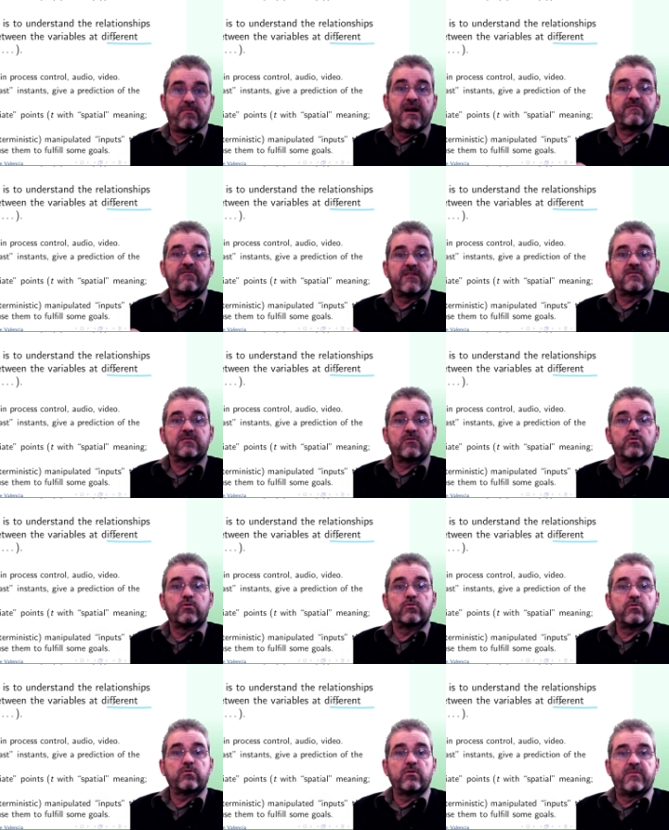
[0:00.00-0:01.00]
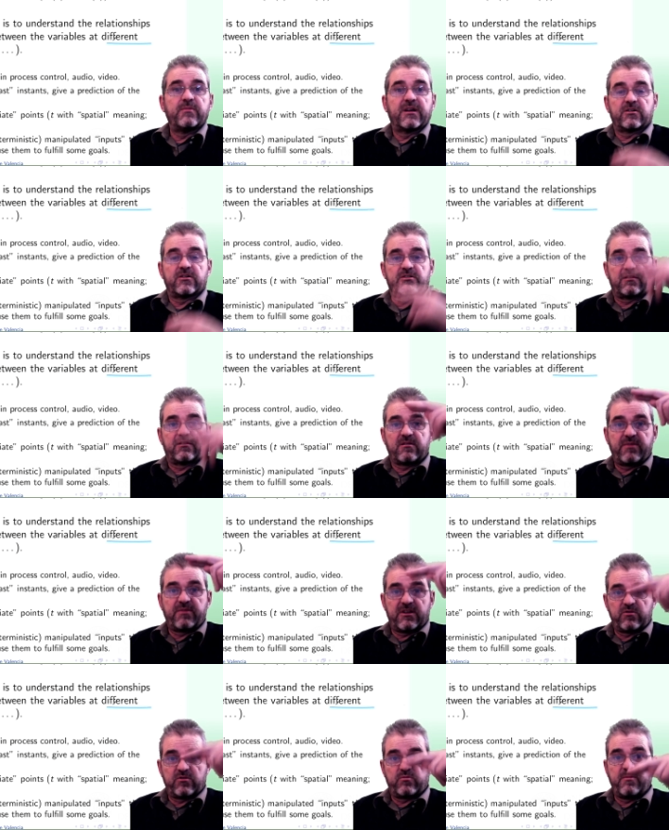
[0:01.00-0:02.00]
perfect control, because the
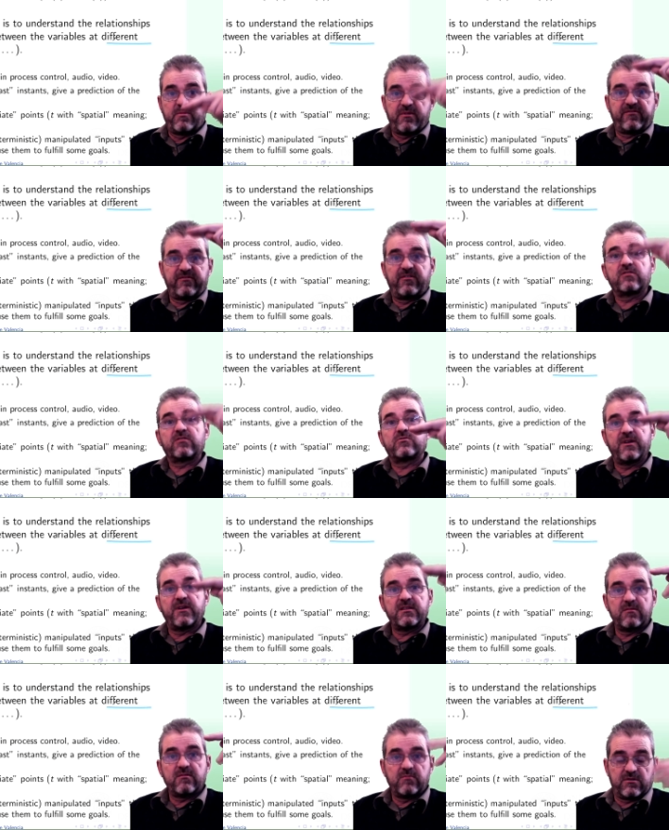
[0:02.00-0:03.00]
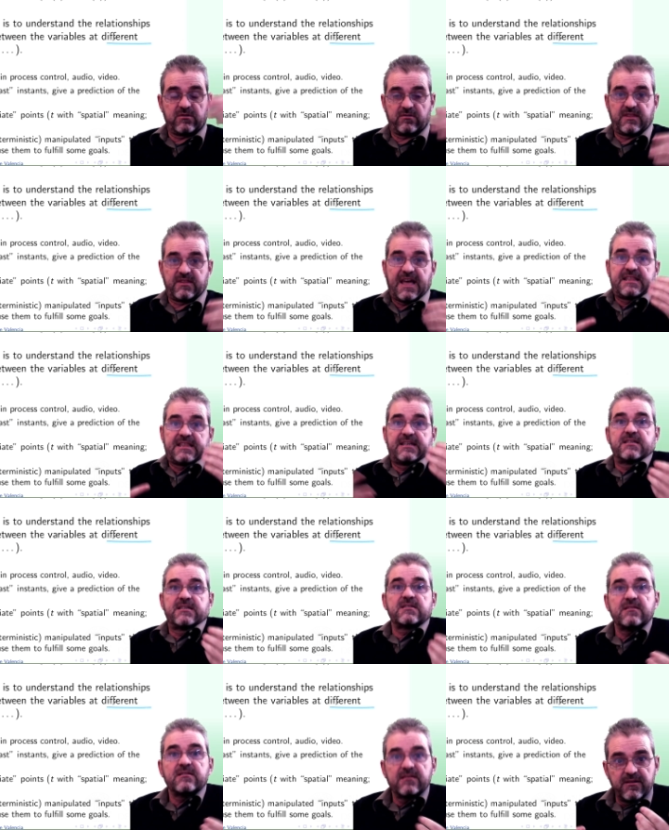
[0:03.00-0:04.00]
temperature will be fluctuating, but at
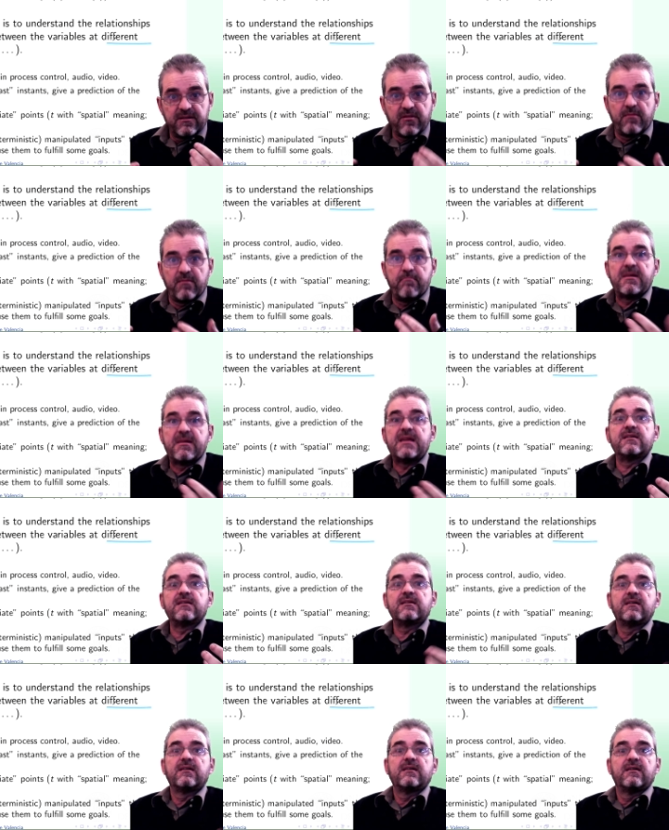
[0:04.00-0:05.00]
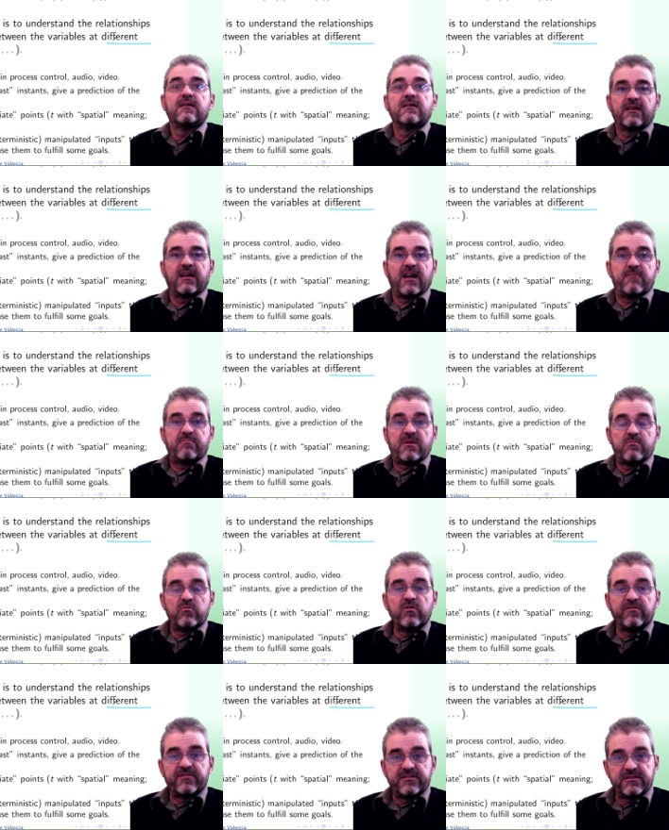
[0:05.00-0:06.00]
least the mean can be
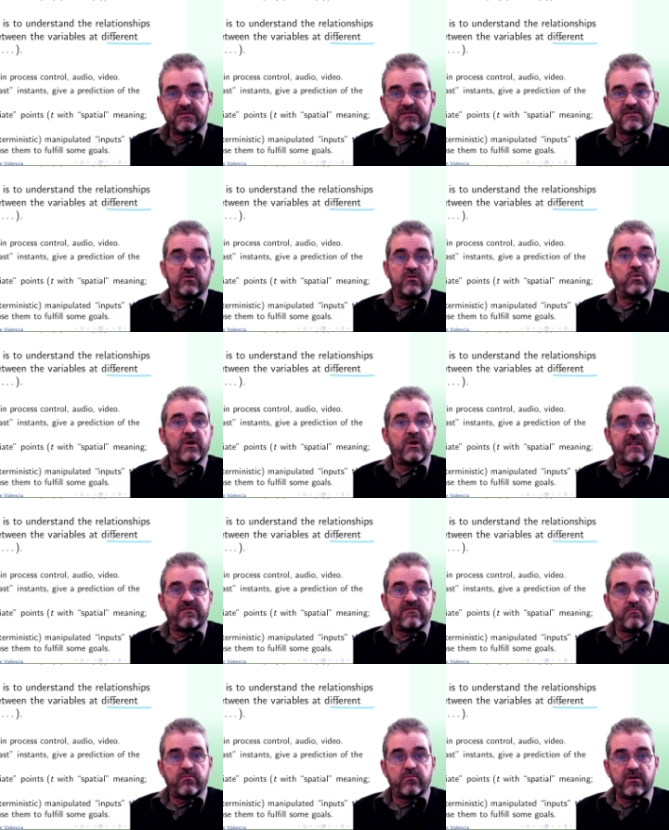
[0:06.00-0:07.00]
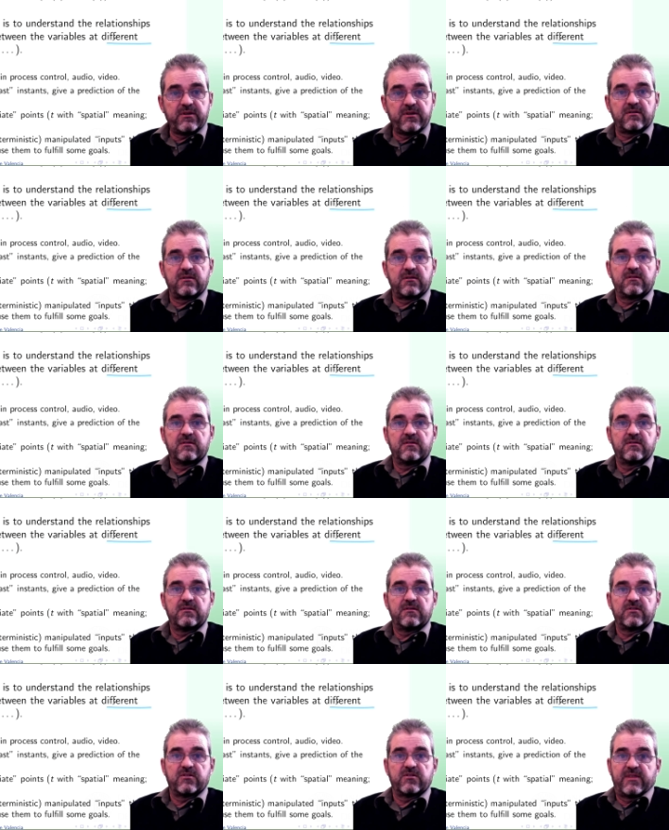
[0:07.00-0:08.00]
moved to a given point.
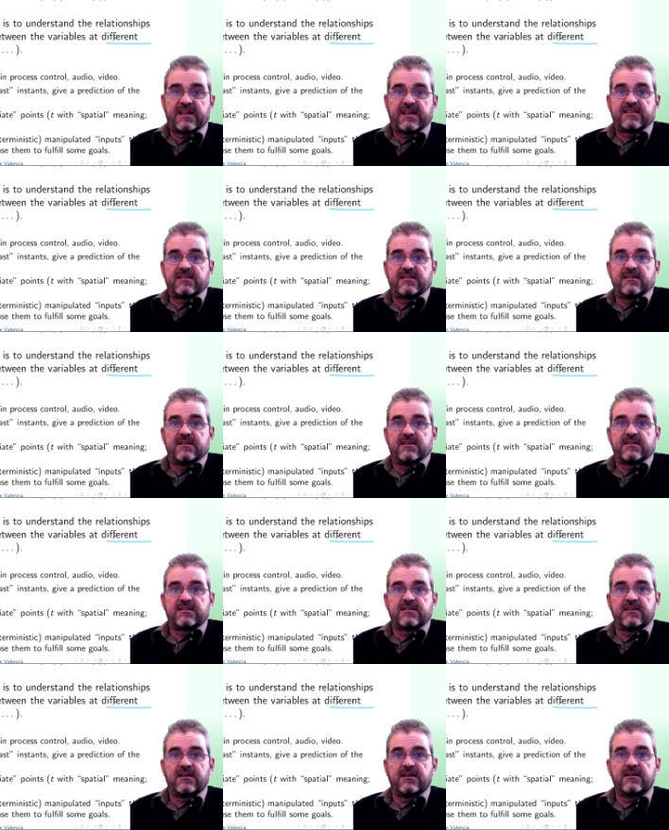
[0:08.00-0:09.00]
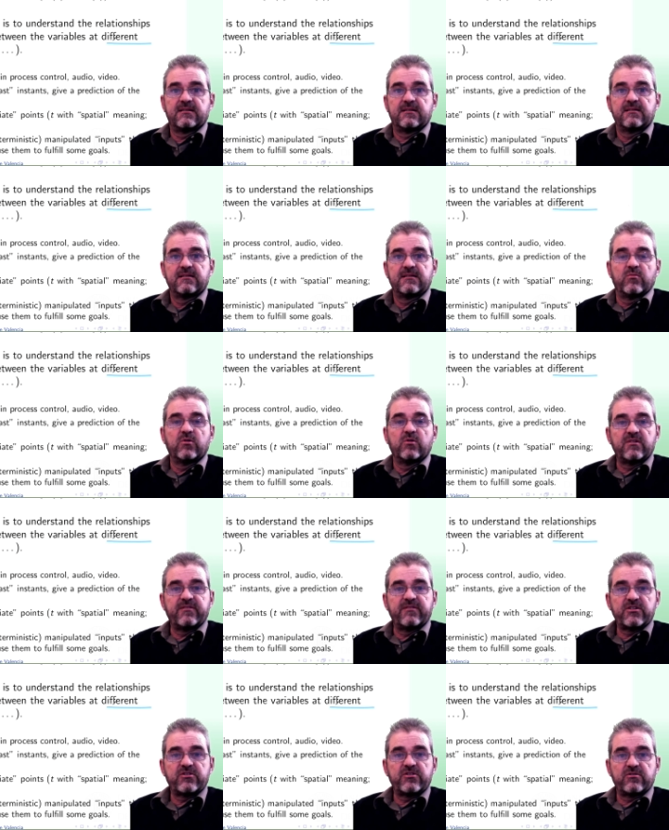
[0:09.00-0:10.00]
So that is the
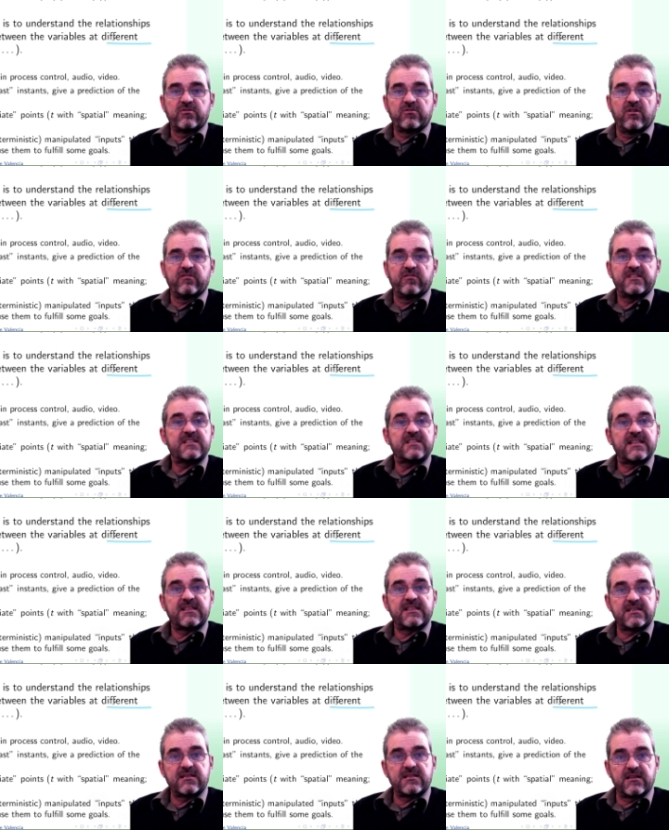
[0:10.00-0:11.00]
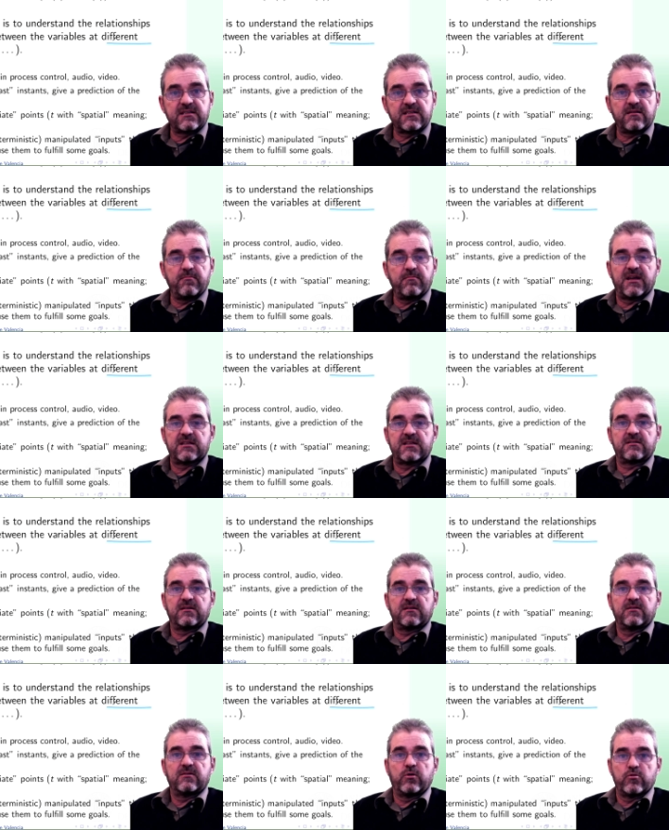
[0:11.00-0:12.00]
motivation of statistics-based
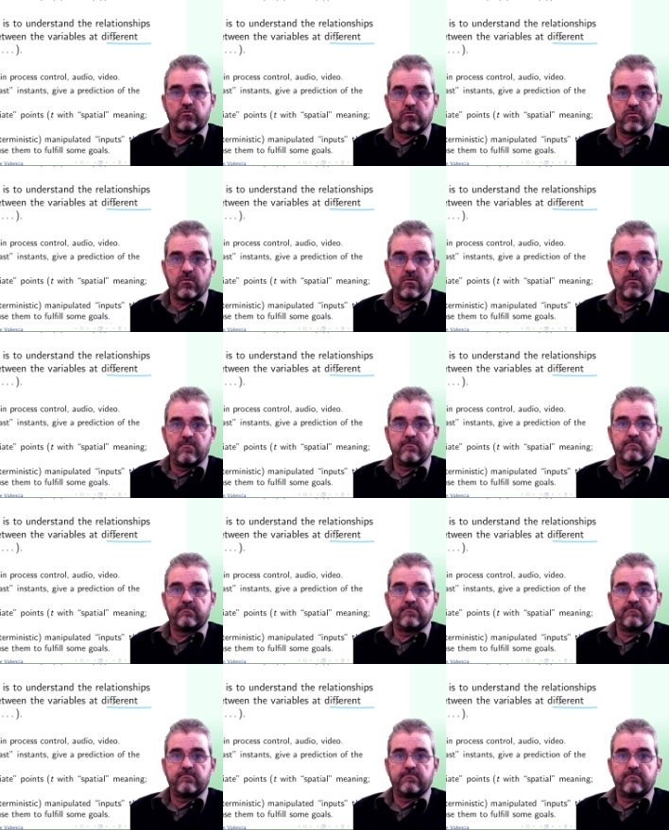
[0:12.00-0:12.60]
control.